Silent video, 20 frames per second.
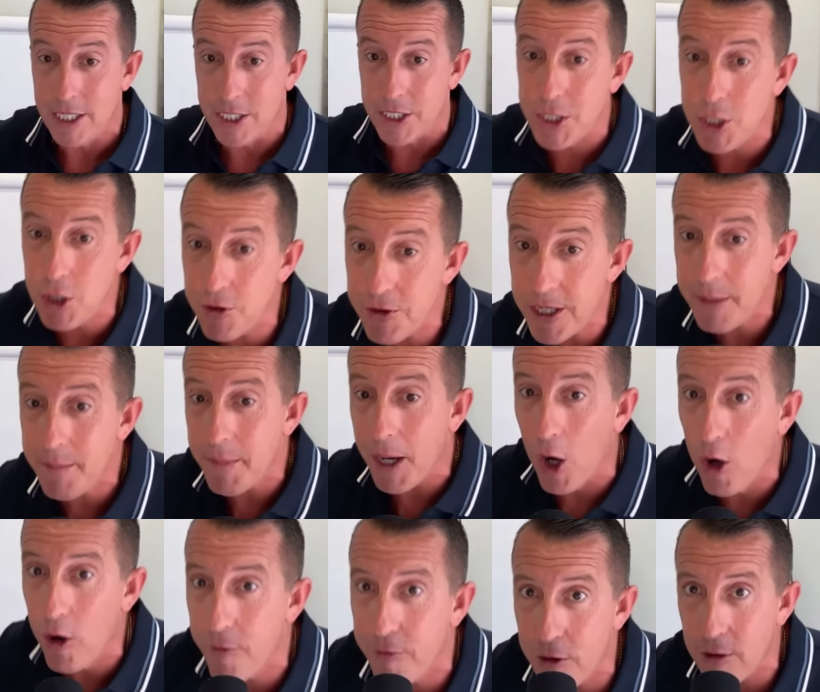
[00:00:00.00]
Do them
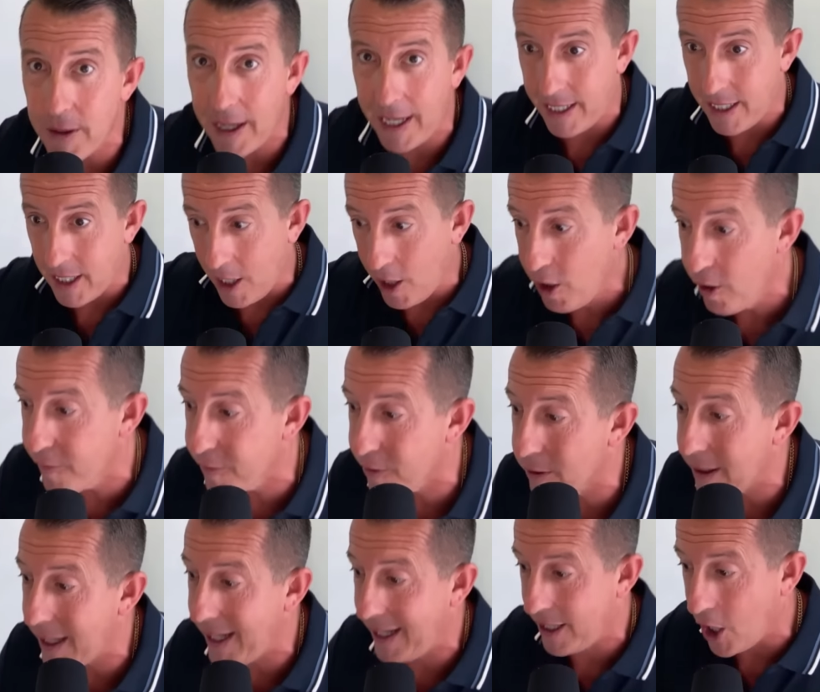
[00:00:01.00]
over and
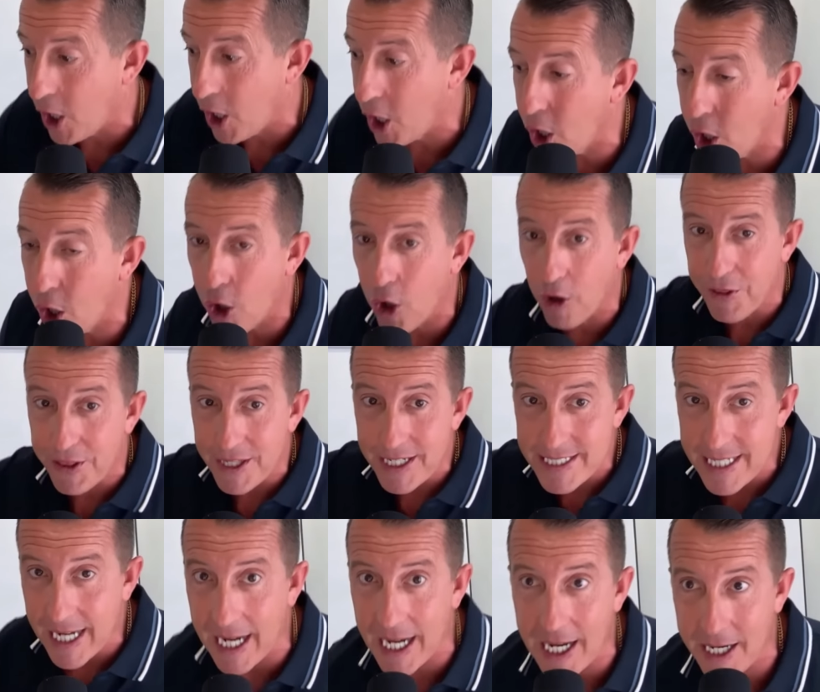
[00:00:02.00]
over and all the
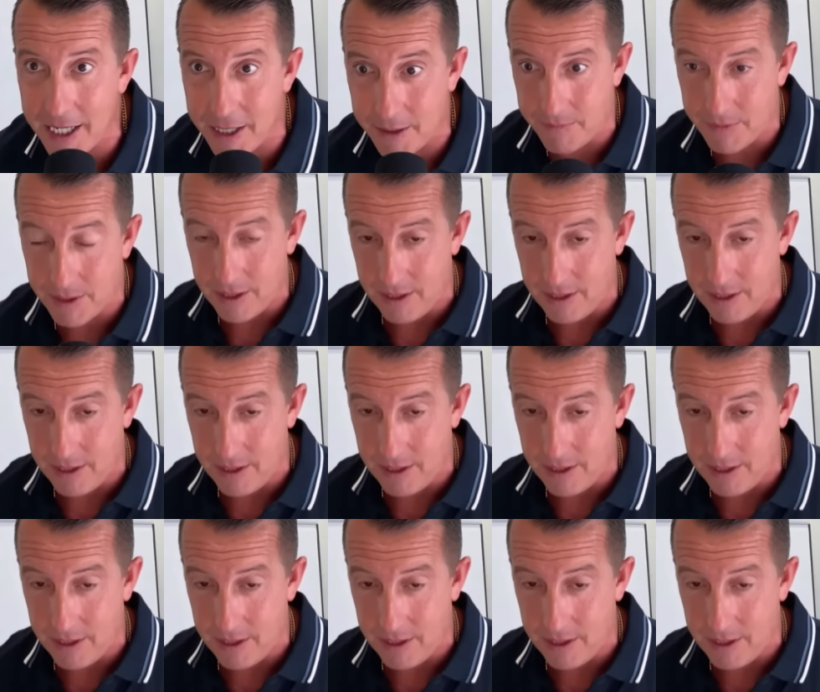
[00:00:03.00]
time.